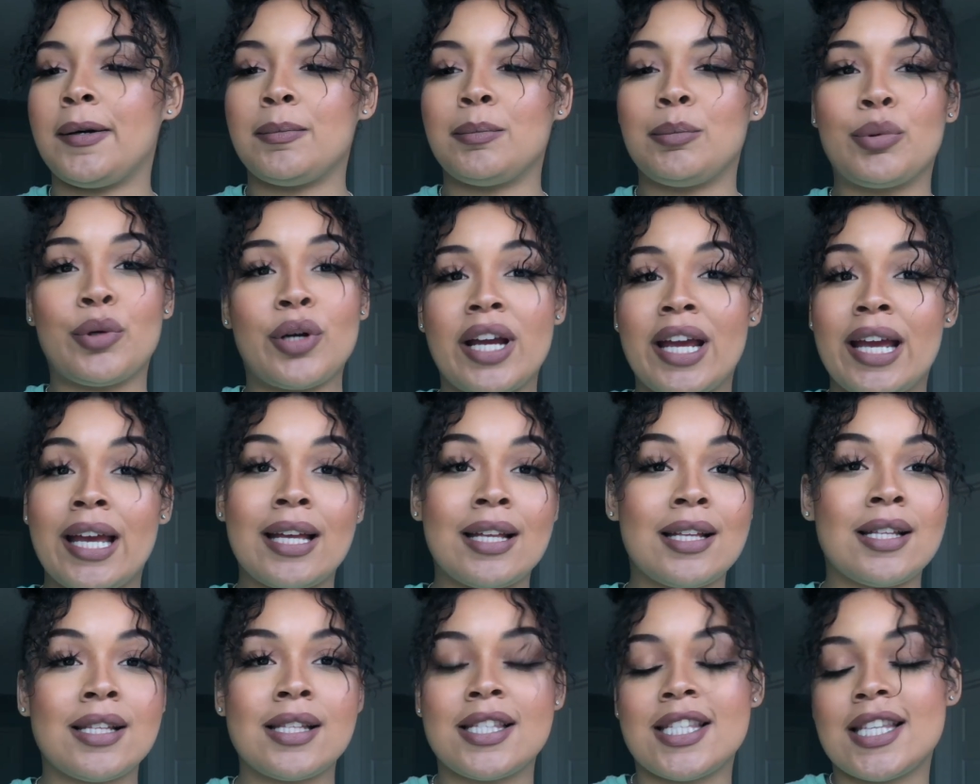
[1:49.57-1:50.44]

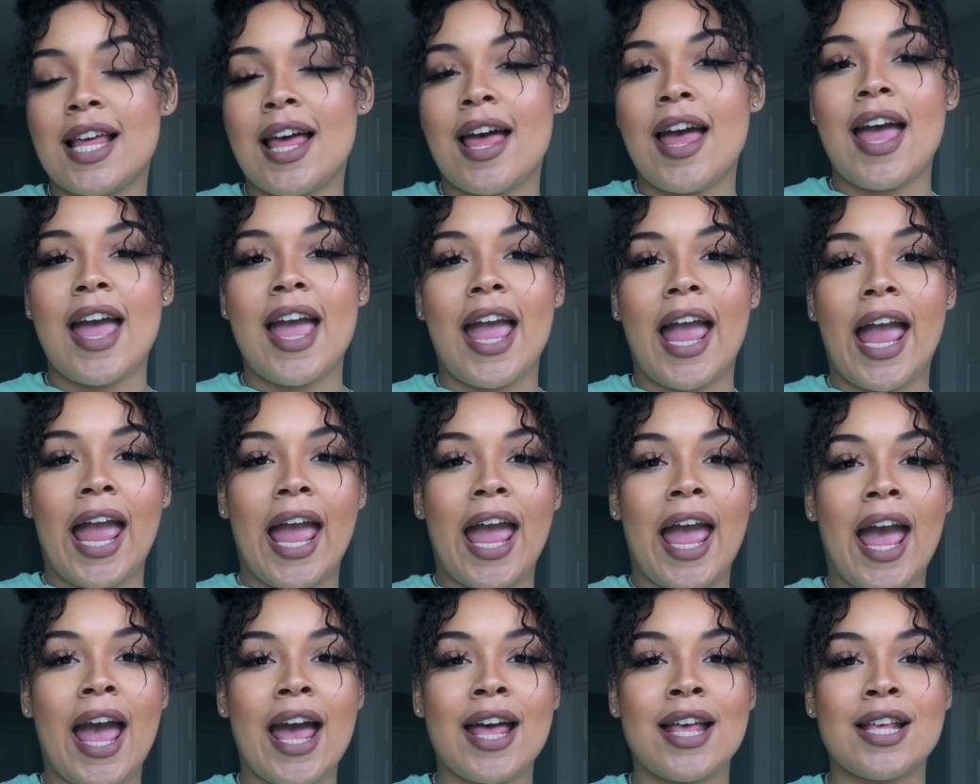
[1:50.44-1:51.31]
brands,
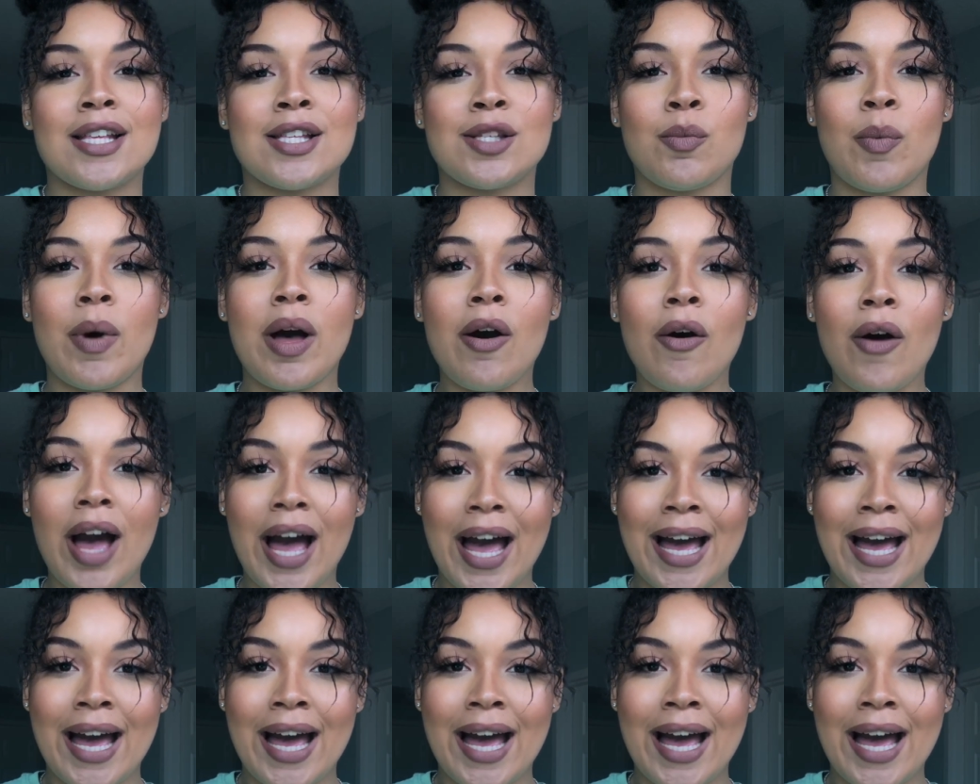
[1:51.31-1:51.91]
as well